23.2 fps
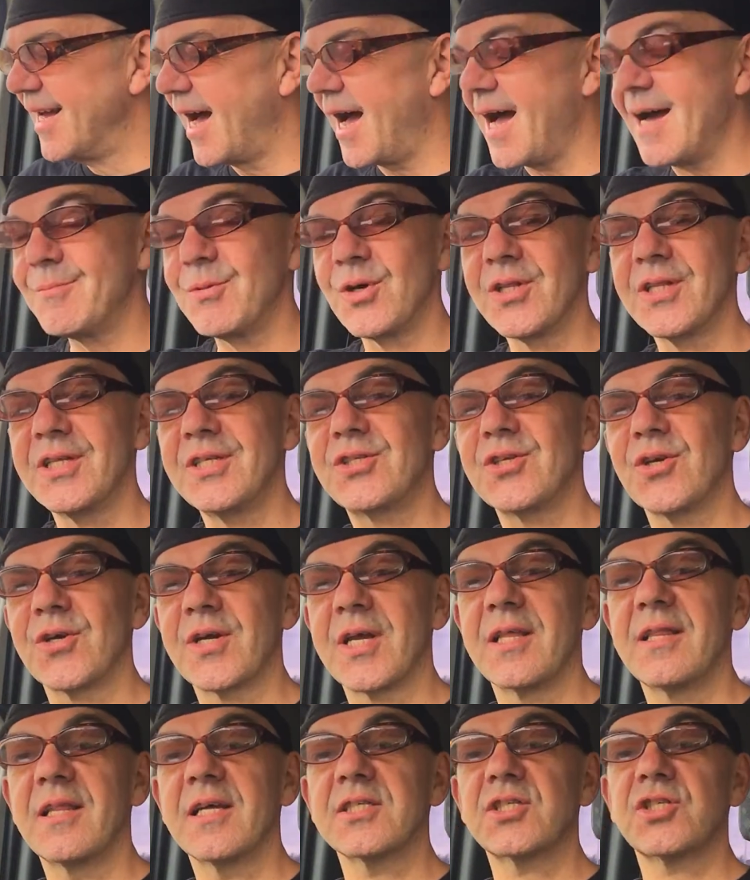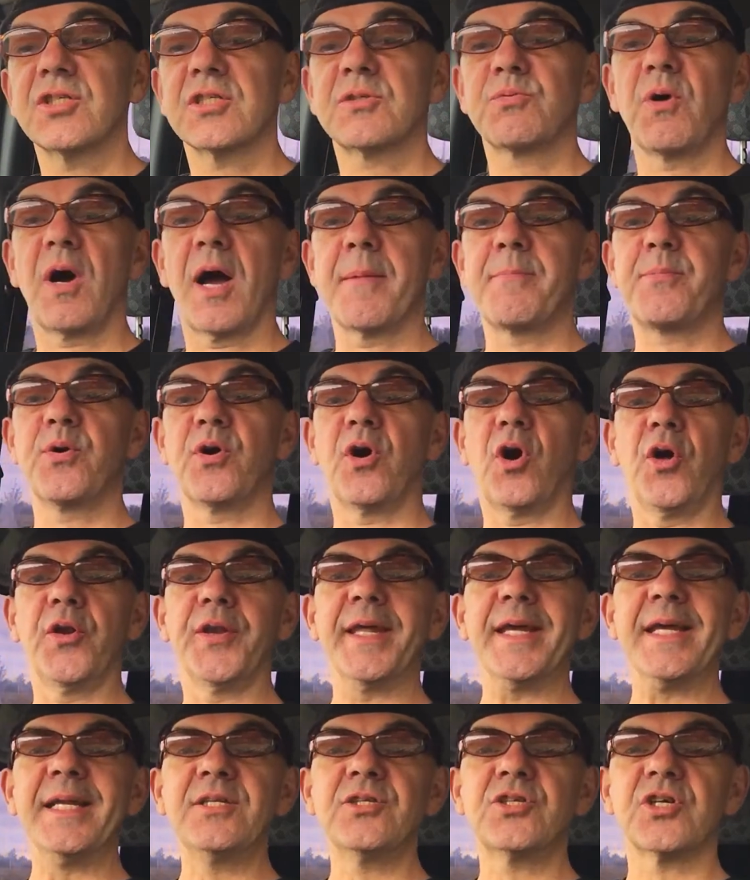I'm only joking. That's just what I put on
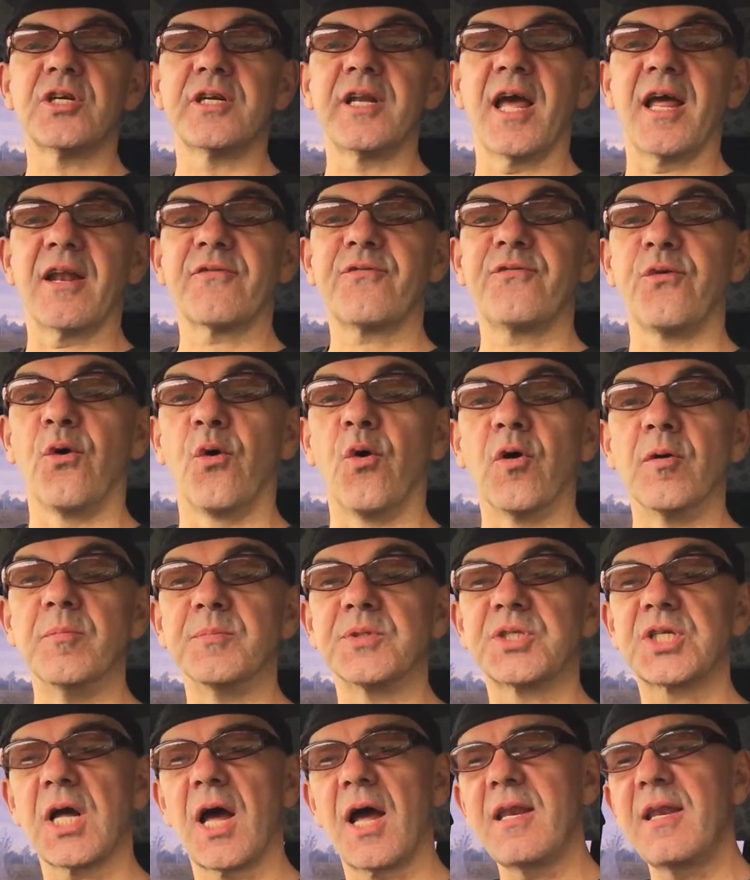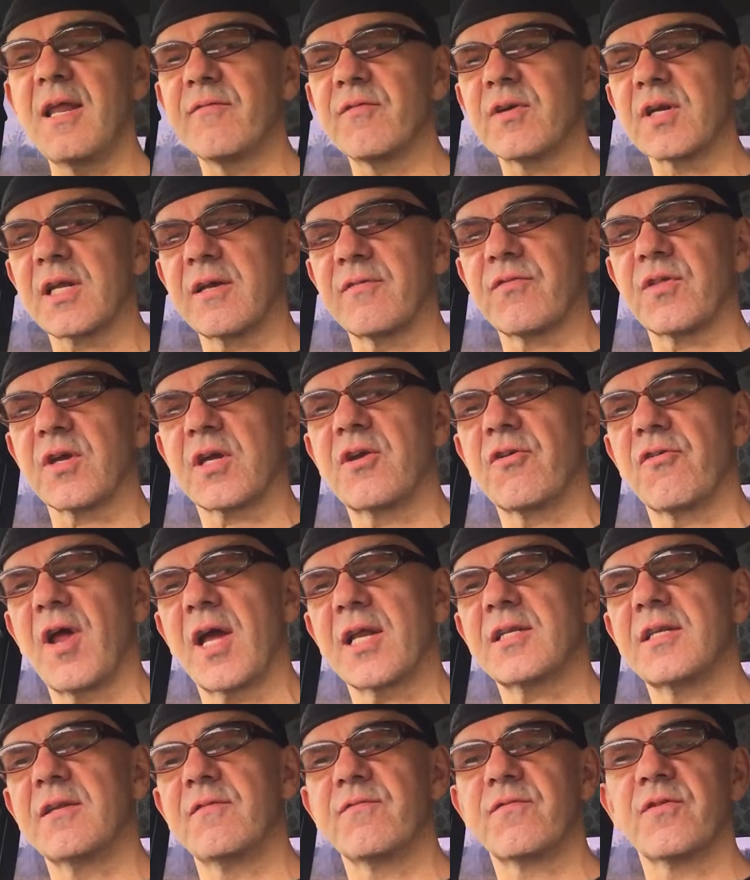internet forms. I never give the
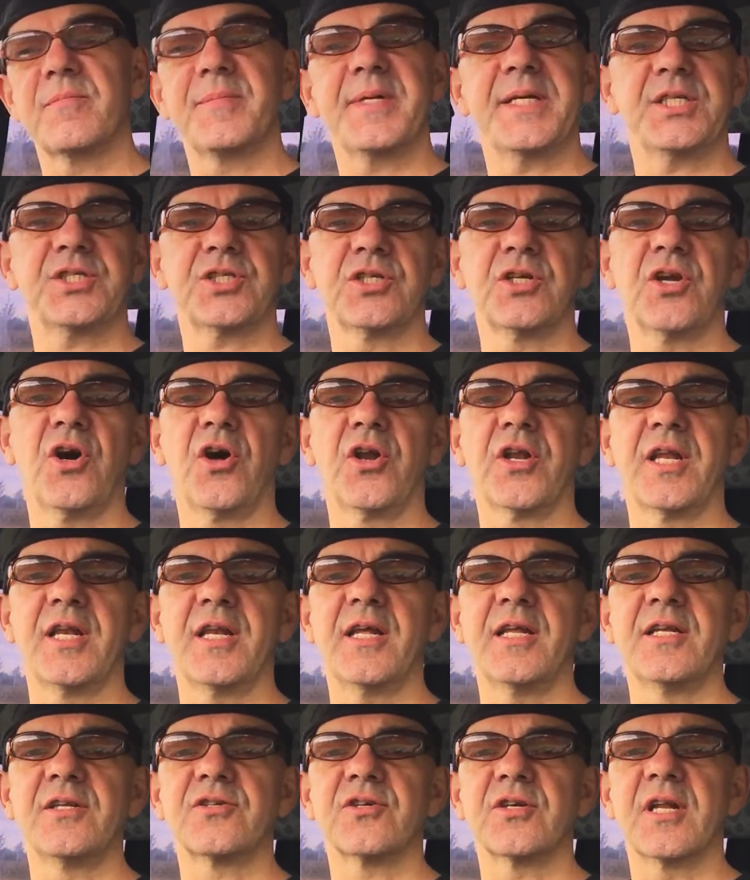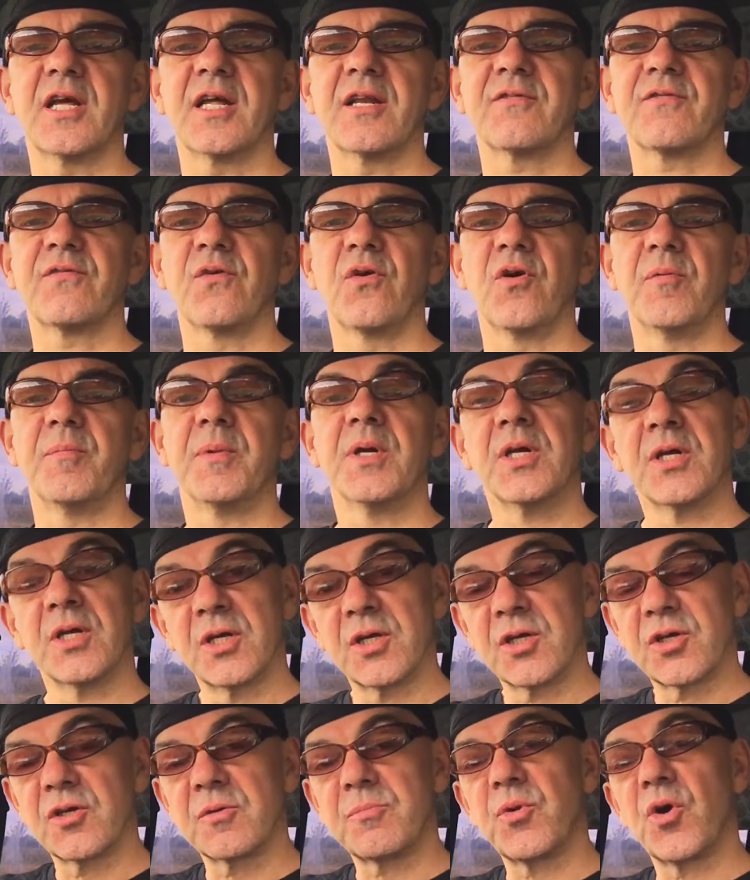correct information on an internet form.
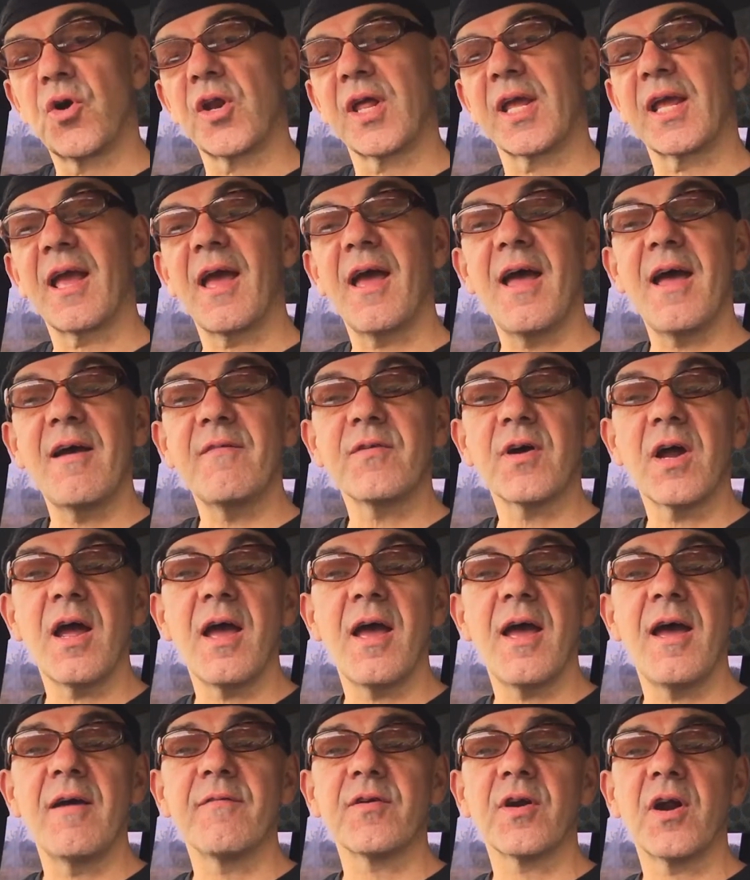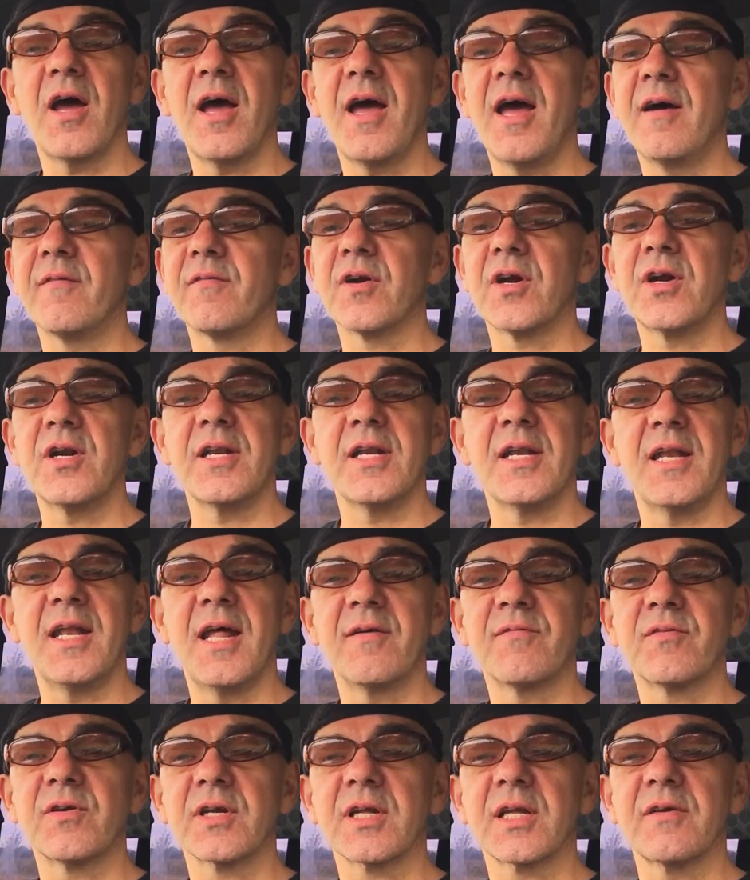Good morning. Ever,
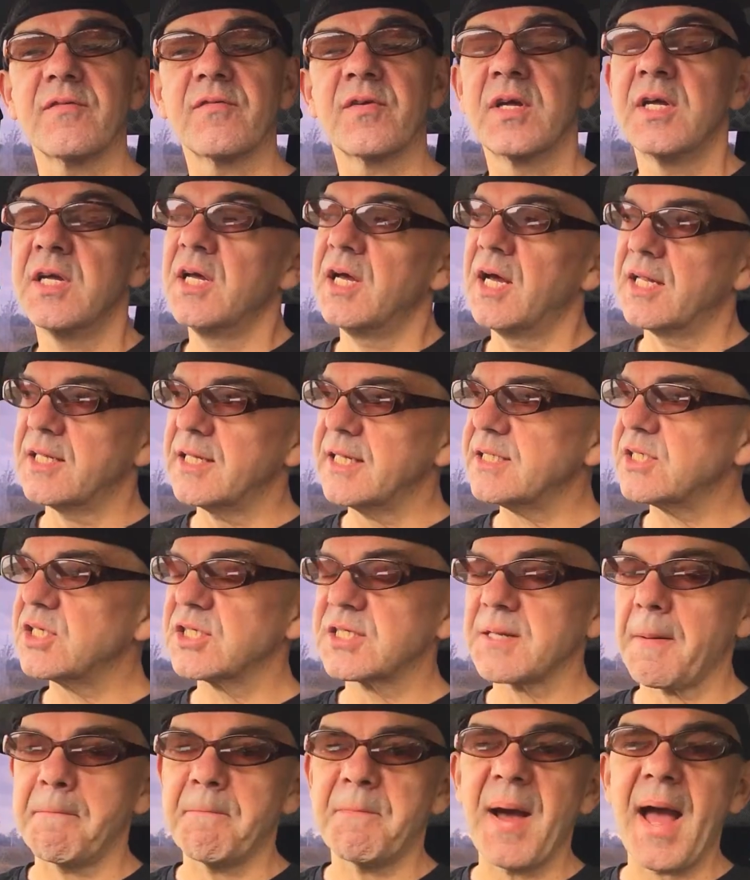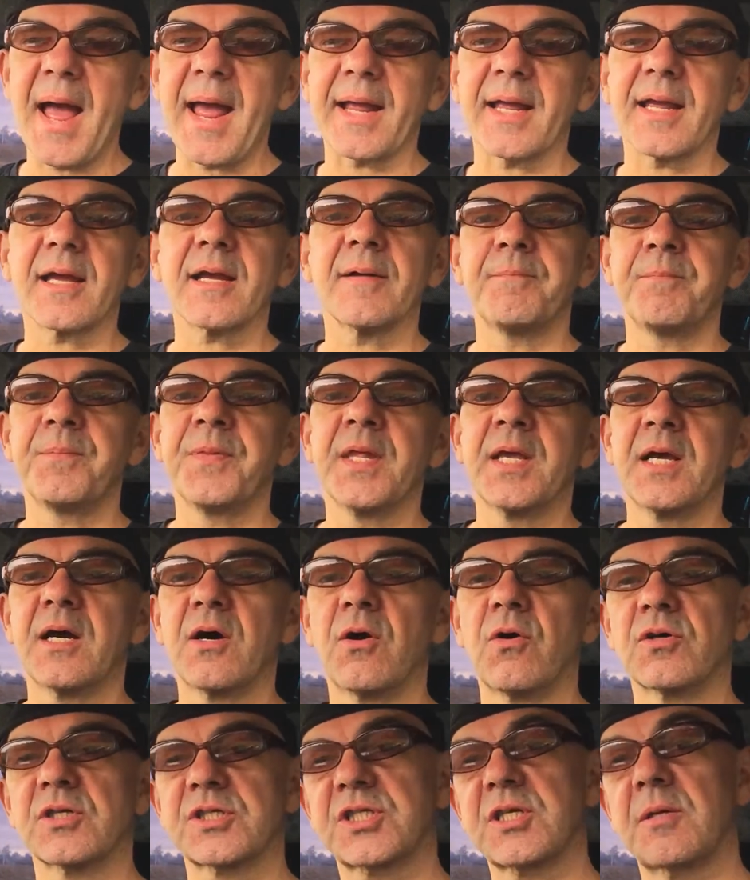never give, unless it's a bank
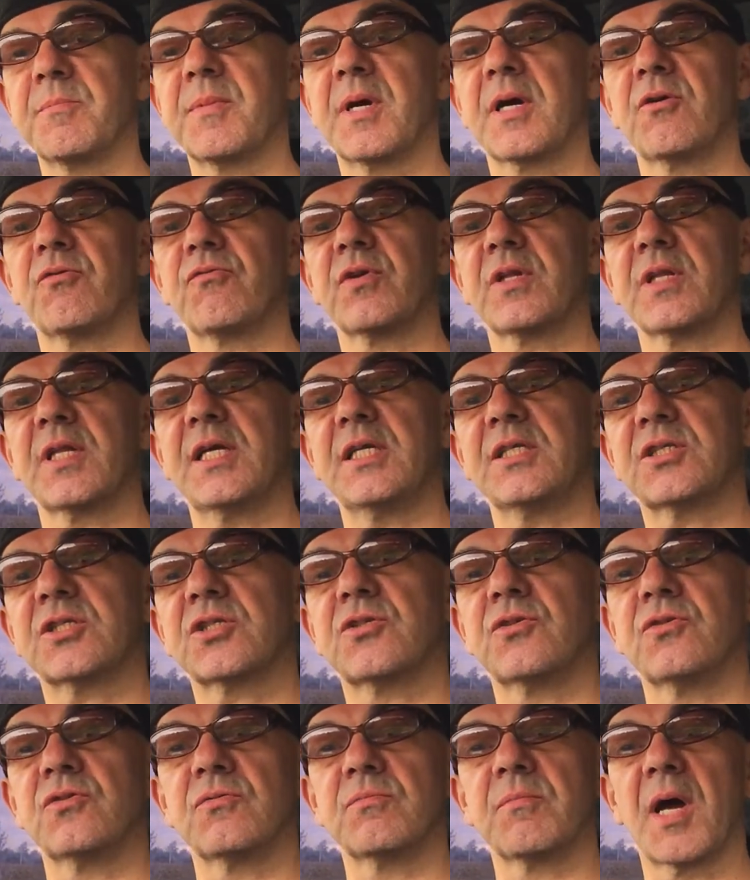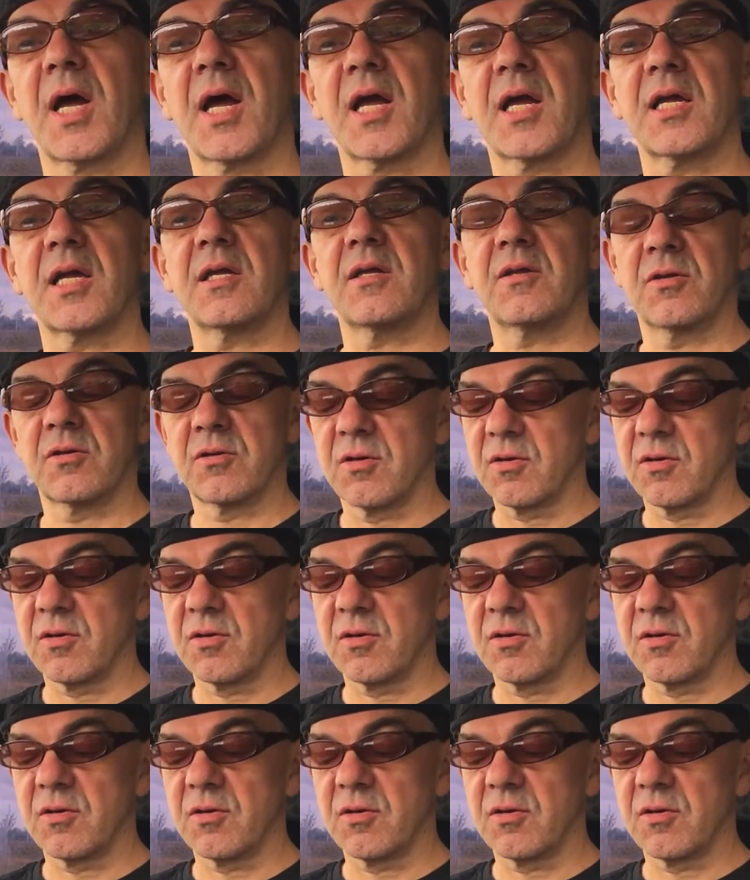or somehow relates to my,